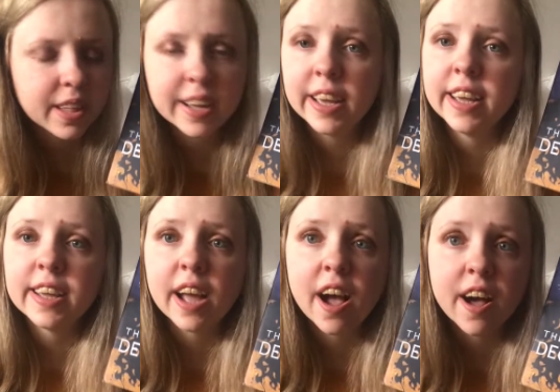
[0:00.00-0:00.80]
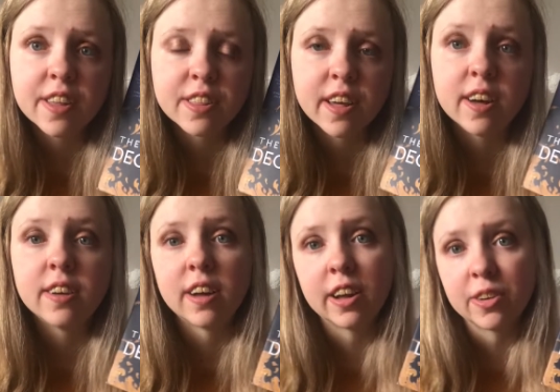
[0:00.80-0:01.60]
King Arthur
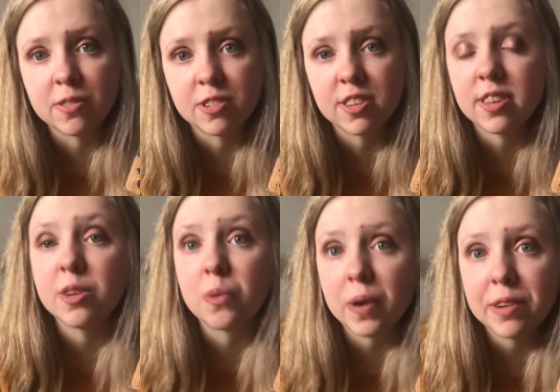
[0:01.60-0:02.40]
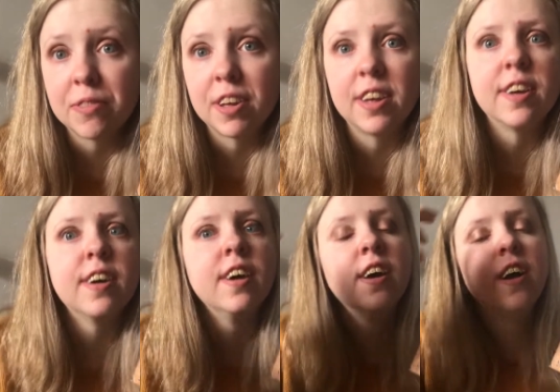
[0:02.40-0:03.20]
and obviously Guinevere
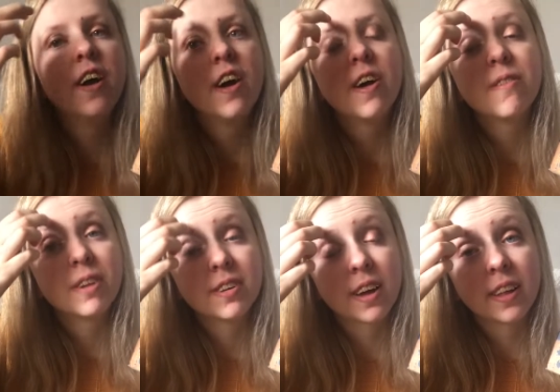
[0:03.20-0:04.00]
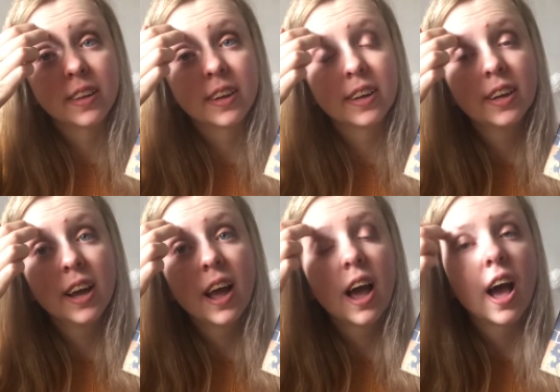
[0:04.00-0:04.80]
retelling,
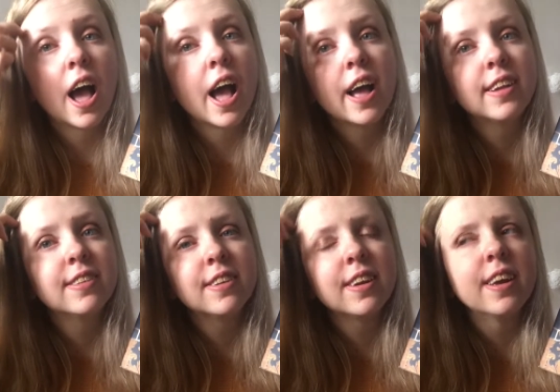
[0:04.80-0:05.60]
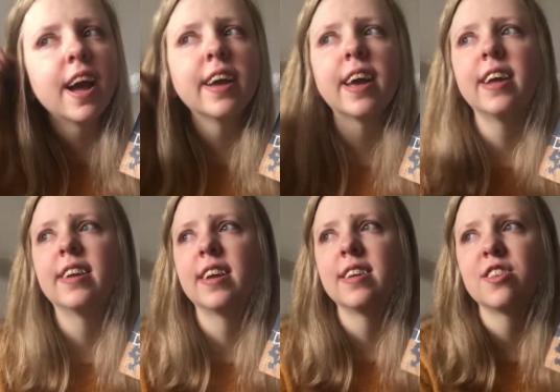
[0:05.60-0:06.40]
and
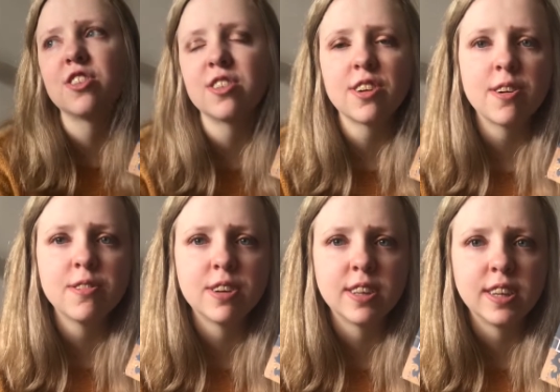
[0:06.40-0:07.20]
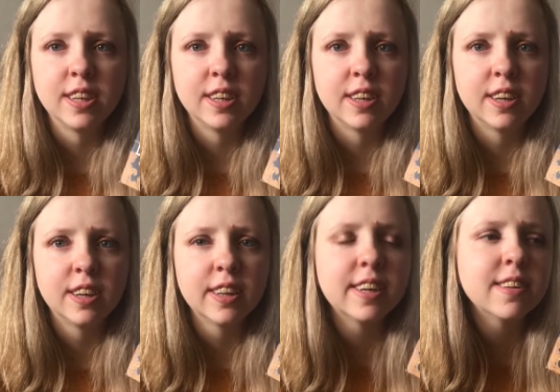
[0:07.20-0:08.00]
again, it's just a really,
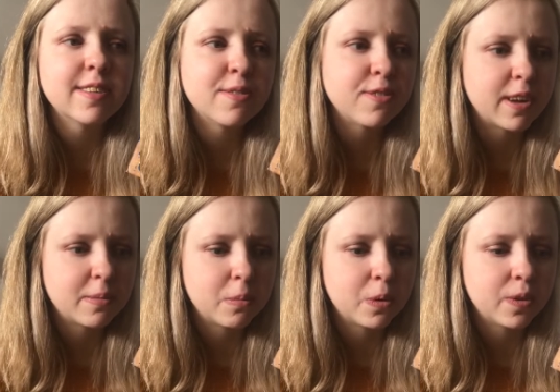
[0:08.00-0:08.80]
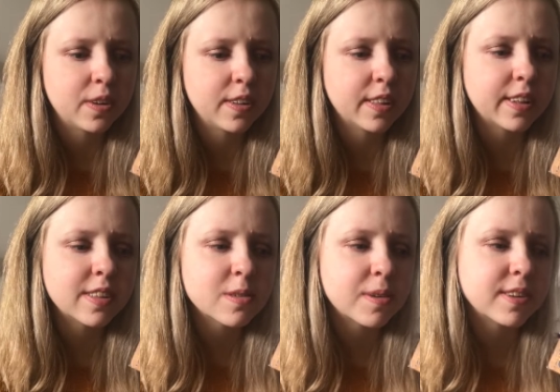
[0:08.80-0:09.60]
like, it's a fun book. Like,
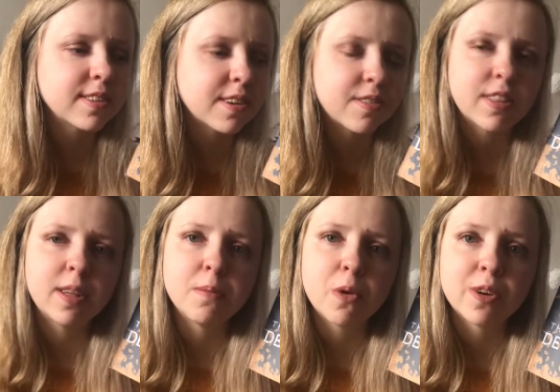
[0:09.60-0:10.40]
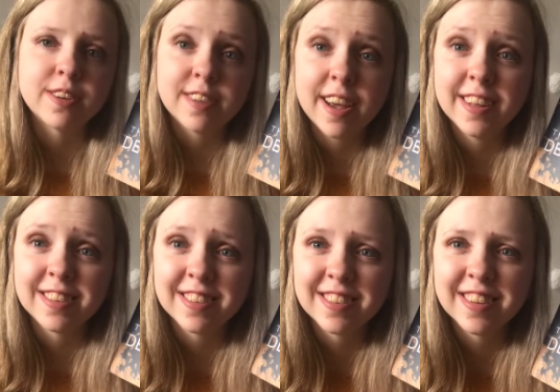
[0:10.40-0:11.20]
this one is definitely more
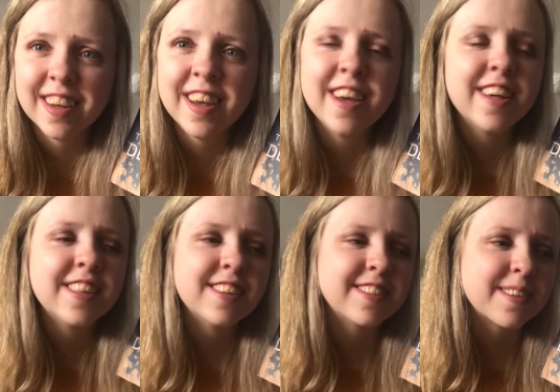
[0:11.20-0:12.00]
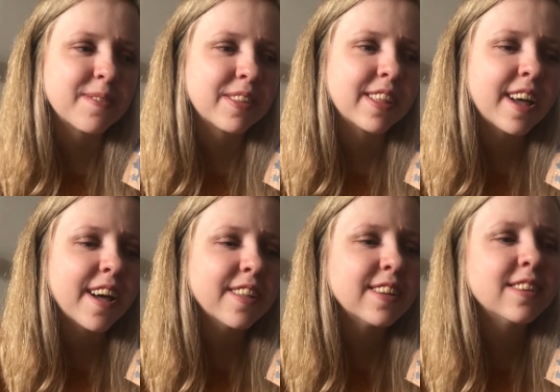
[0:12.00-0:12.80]
intense than some of the
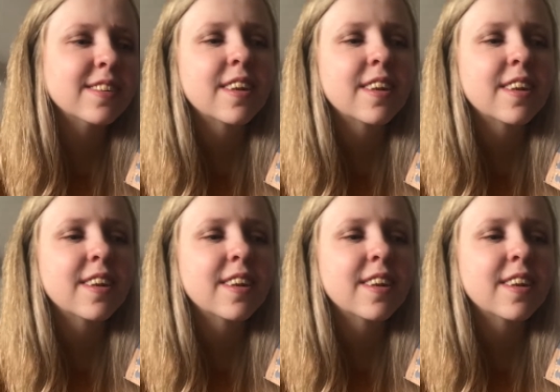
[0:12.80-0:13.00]
others,